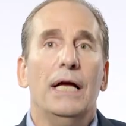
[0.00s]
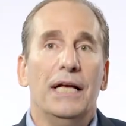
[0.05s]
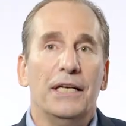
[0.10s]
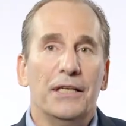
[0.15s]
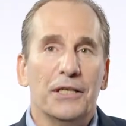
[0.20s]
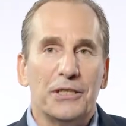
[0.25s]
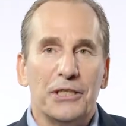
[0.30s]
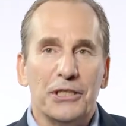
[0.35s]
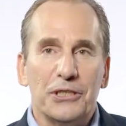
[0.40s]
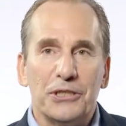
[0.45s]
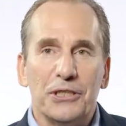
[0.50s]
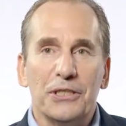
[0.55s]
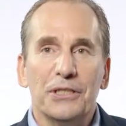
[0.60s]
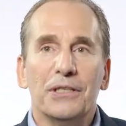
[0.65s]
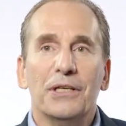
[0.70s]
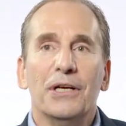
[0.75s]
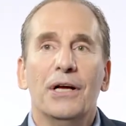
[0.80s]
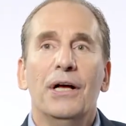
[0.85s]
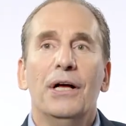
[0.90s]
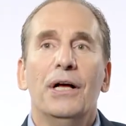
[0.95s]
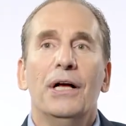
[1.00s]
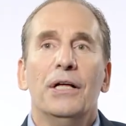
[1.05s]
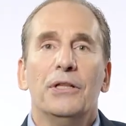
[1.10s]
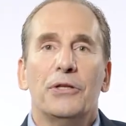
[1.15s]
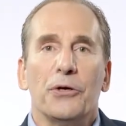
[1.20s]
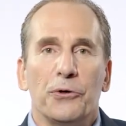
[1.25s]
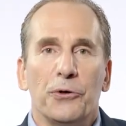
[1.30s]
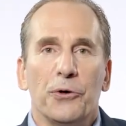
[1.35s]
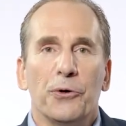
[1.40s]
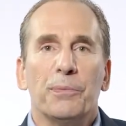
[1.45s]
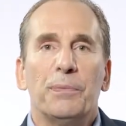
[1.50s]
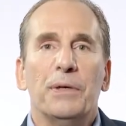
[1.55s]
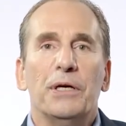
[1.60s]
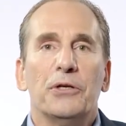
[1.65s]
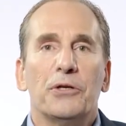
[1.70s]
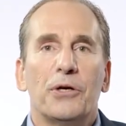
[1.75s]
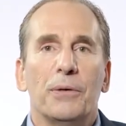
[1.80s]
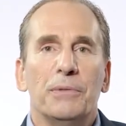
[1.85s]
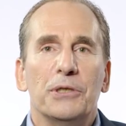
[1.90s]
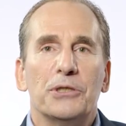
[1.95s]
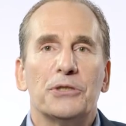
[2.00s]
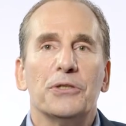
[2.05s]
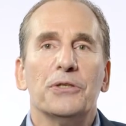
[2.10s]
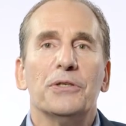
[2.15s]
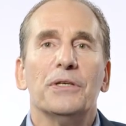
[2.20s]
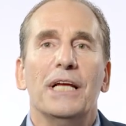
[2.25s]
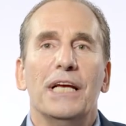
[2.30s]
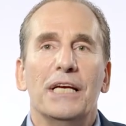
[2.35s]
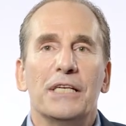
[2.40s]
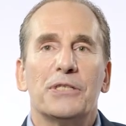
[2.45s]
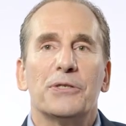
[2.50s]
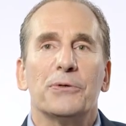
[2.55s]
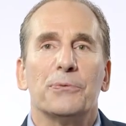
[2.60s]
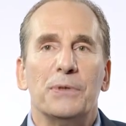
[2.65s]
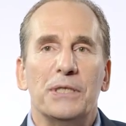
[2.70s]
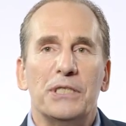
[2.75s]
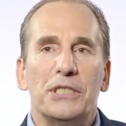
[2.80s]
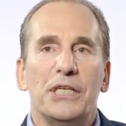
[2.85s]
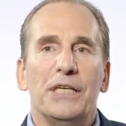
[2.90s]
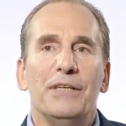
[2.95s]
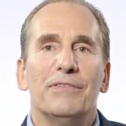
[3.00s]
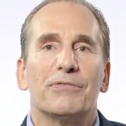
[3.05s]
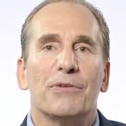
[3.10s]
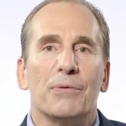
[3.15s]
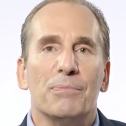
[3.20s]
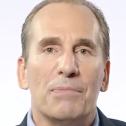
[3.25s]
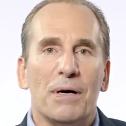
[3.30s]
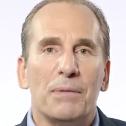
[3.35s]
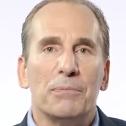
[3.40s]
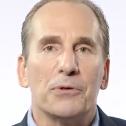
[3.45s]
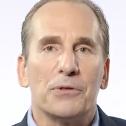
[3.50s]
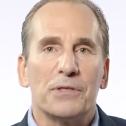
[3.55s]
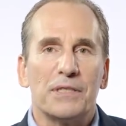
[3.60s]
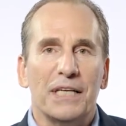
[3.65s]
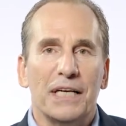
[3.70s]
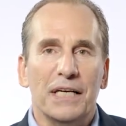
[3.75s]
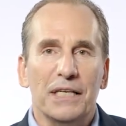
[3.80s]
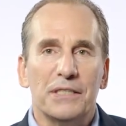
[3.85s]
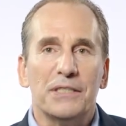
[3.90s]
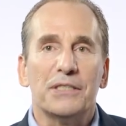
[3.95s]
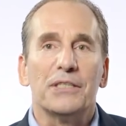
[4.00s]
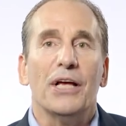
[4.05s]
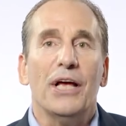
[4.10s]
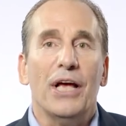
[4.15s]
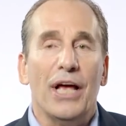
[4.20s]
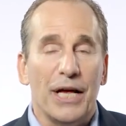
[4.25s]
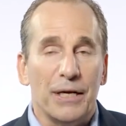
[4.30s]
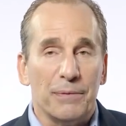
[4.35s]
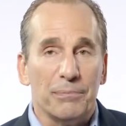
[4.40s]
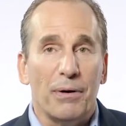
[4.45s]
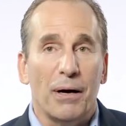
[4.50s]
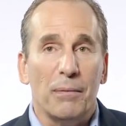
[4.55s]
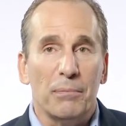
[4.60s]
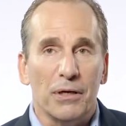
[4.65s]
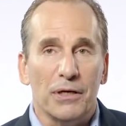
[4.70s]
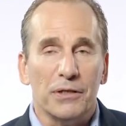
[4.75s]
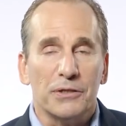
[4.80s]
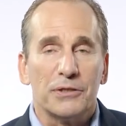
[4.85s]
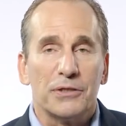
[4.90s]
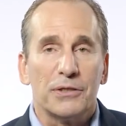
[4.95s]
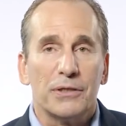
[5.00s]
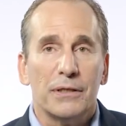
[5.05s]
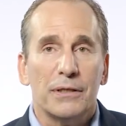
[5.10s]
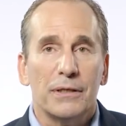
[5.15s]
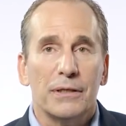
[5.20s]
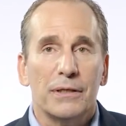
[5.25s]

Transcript: In addition, the European Commission is to receive from member states and publish